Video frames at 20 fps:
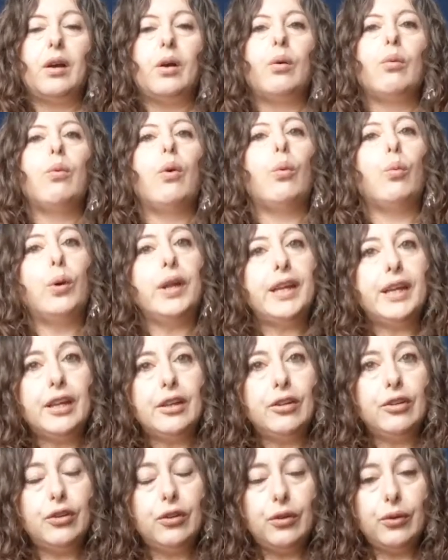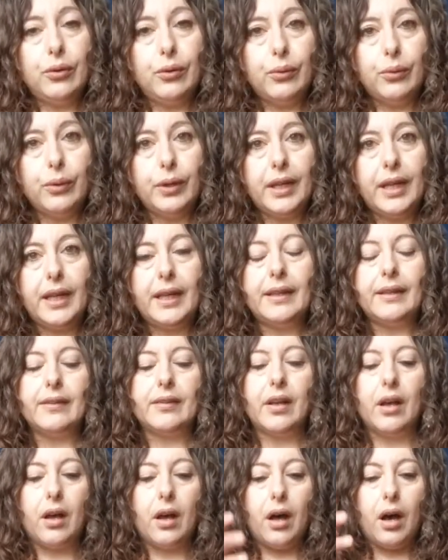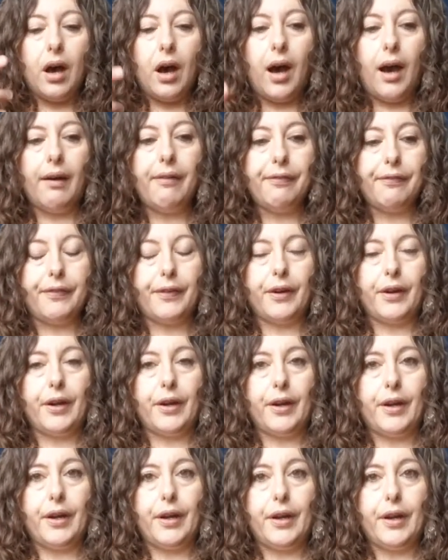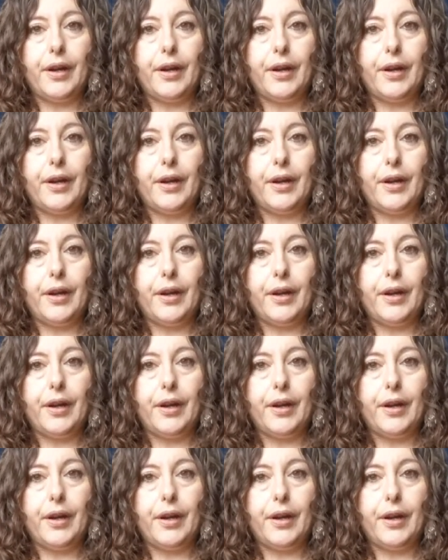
What we can do is offer,